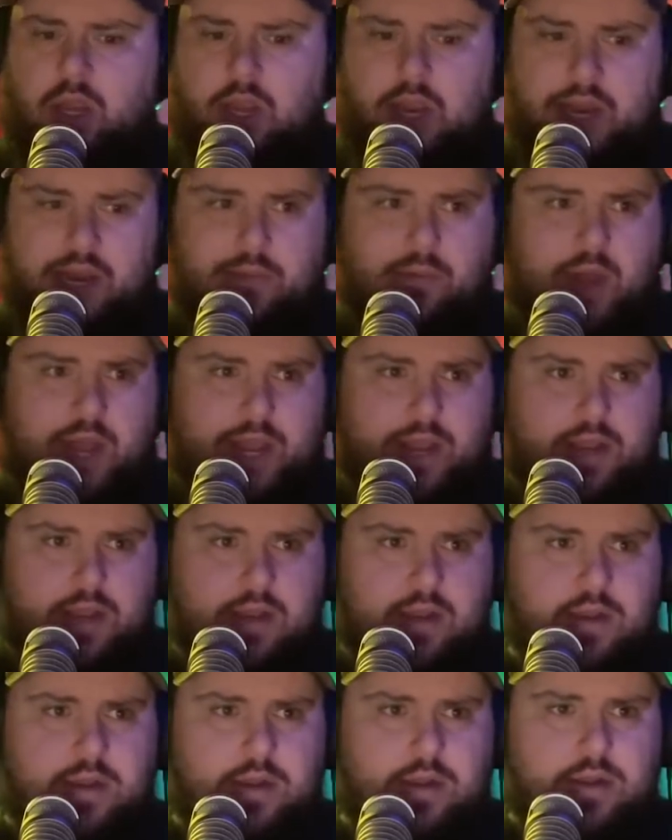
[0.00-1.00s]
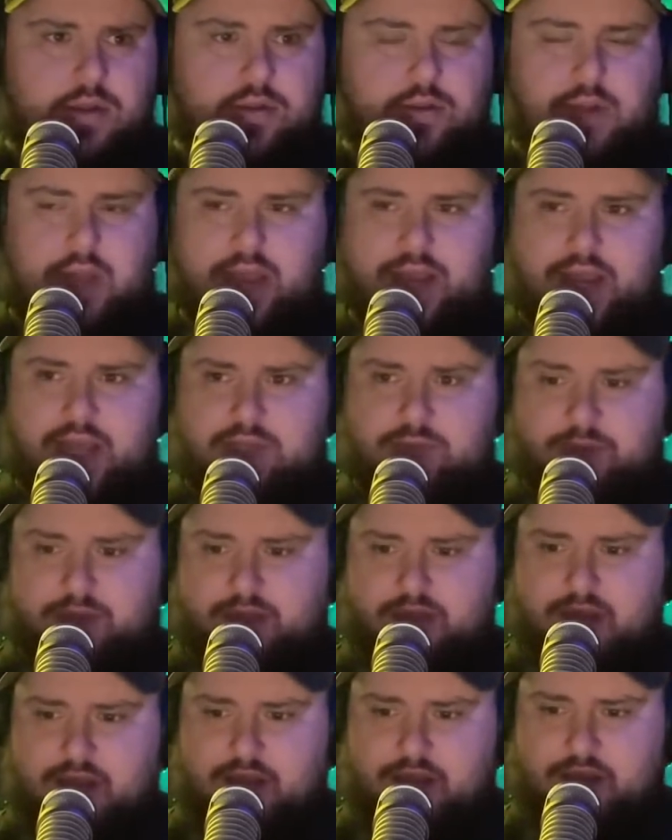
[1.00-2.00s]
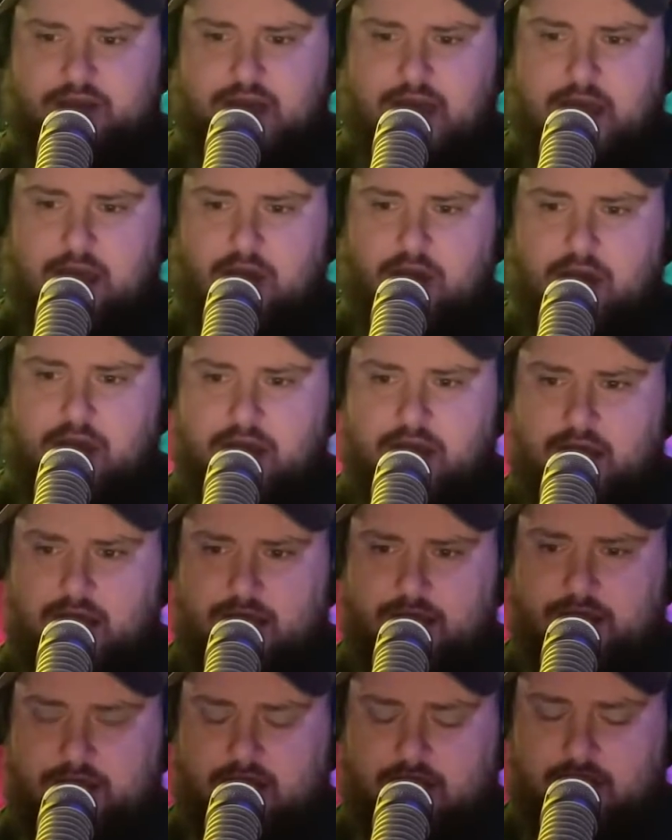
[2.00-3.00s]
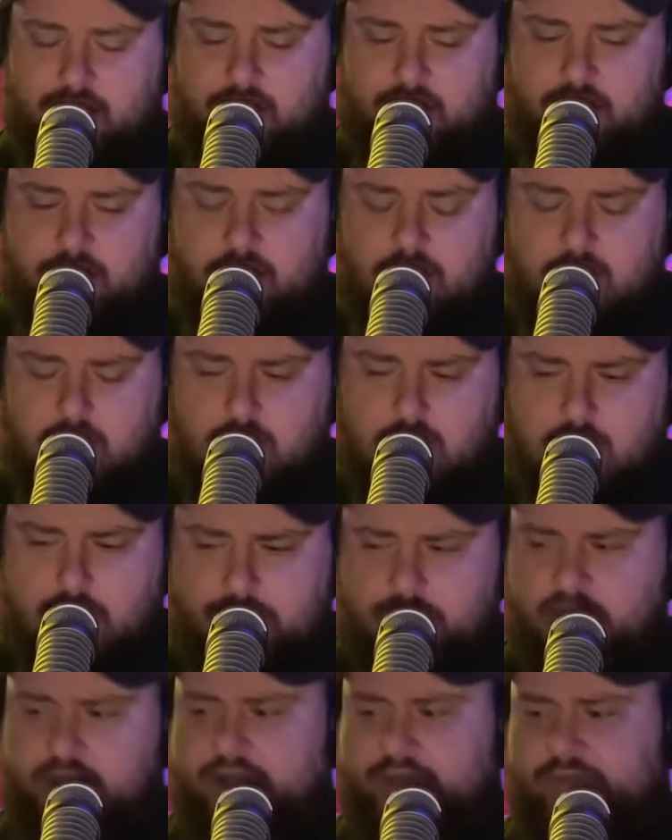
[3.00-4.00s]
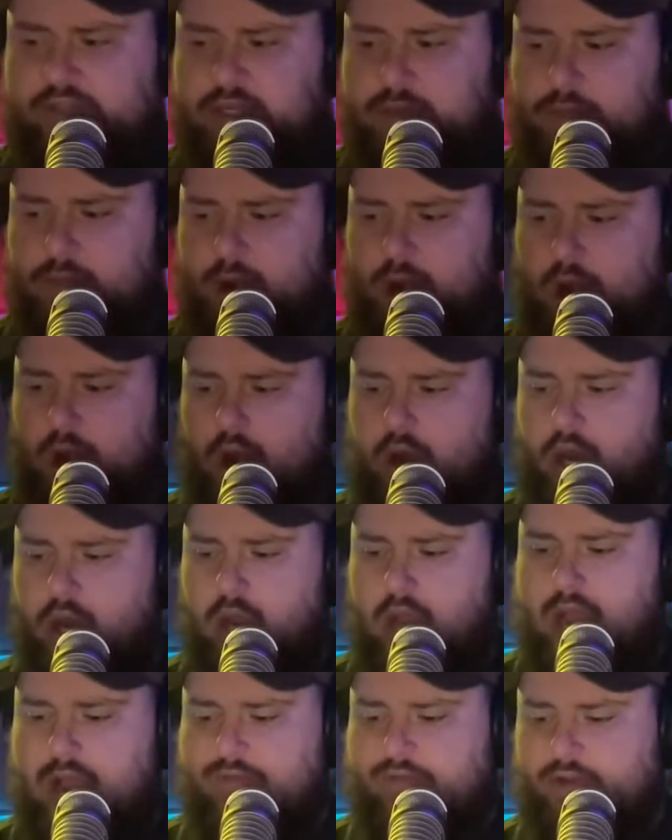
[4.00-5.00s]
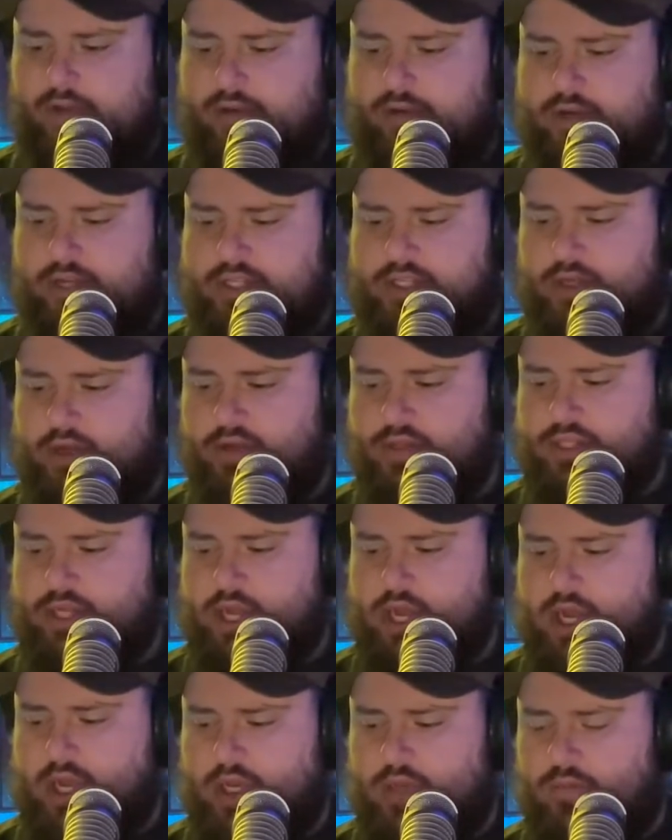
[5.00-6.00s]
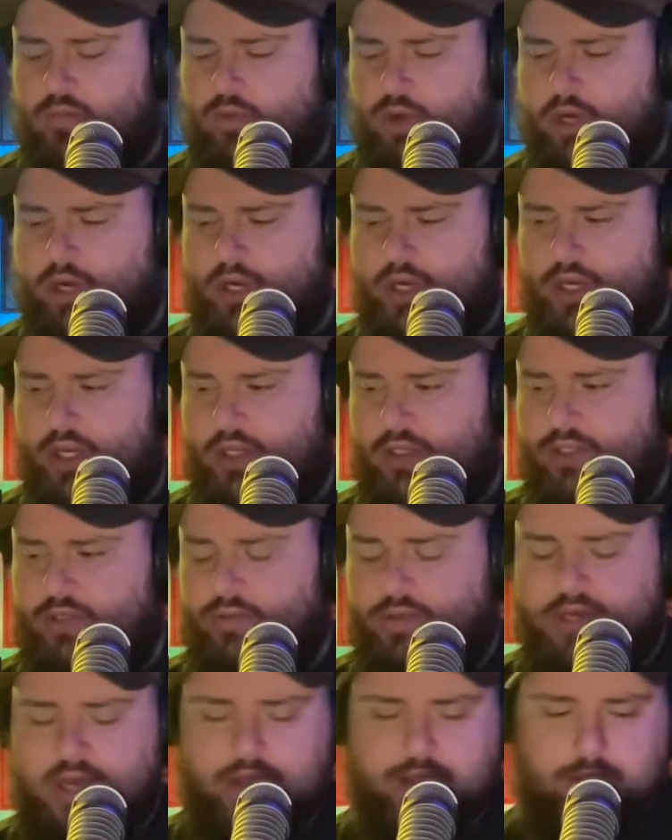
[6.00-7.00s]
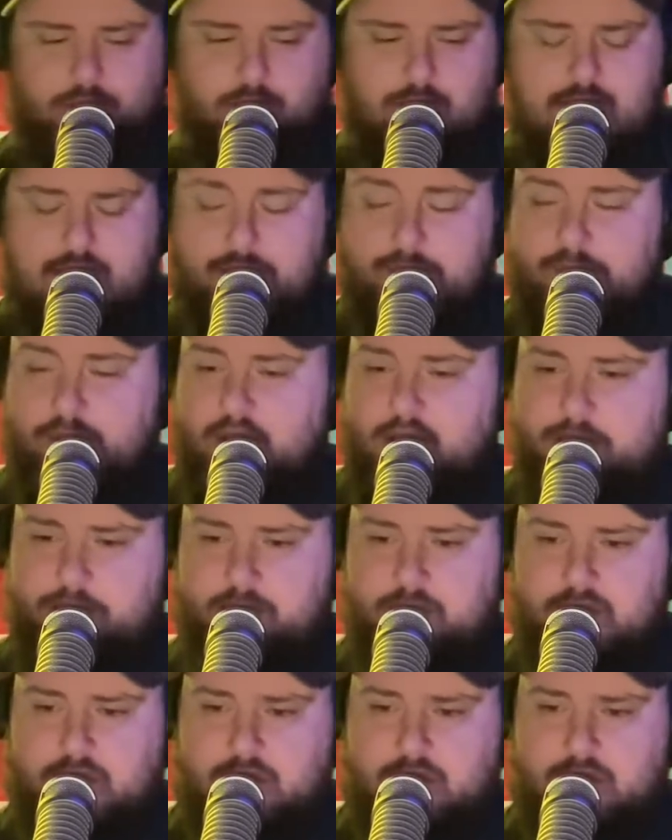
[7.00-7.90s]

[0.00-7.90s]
anyway, I guess we can end it now. I believe tomorrow after Chris goes on, we're gonna do another wrap up.